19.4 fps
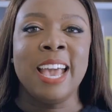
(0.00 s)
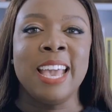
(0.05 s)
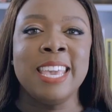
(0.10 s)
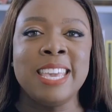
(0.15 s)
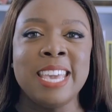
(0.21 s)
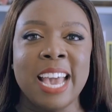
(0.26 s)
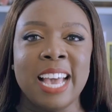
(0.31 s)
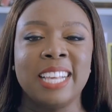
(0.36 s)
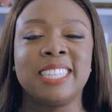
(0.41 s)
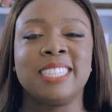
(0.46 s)

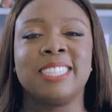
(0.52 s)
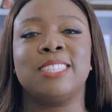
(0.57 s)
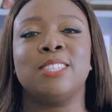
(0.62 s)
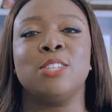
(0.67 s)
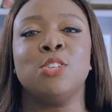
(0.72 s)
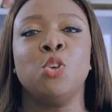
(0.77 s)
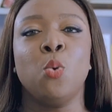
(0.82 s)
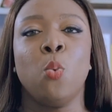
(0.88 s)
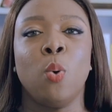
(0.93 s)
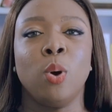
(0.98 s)
Yes,
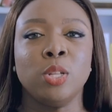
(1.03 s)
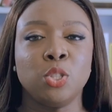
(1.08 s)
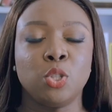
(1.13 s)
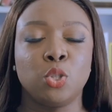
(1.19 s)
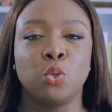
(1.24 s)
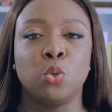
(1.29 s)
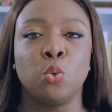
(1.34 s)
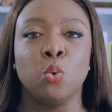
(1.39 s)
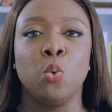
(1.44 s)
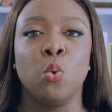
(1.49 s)
you want
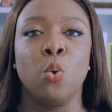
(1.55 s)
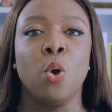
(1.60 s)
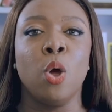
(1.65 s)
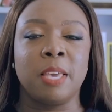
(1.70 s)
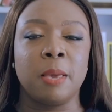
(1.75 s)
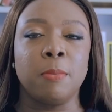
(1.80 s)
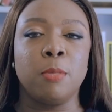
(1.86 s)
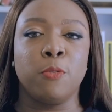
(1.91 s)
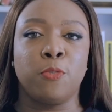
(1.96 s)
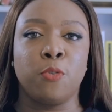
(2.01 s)
to
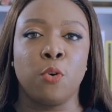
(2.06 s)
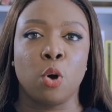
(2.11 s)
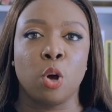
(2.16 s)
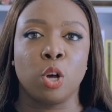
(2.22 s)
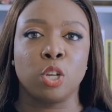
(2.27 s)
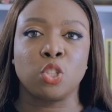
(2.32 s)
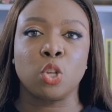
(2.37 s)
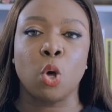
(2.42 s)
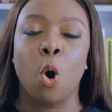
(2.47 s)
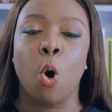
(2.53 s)
keep the
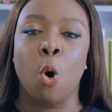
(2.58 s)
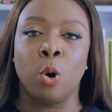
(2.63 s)
focus